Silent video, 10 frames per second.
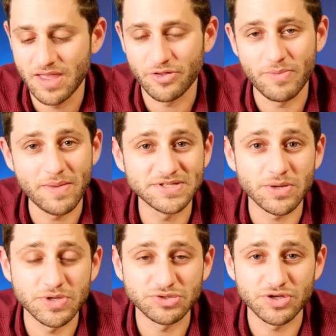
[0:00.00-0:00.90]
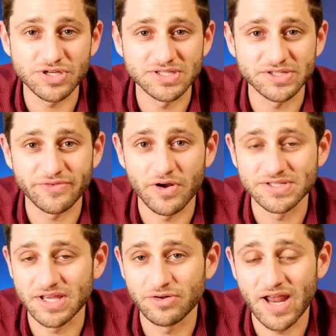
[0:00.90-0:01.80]
There may be some restrictions as far
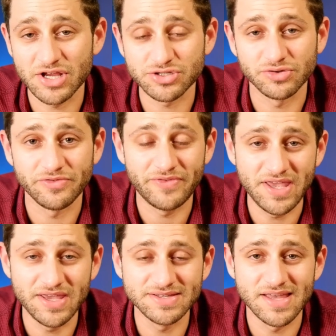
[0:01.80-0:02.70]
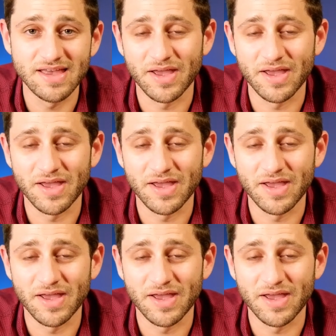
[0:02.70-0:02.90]
as international fees.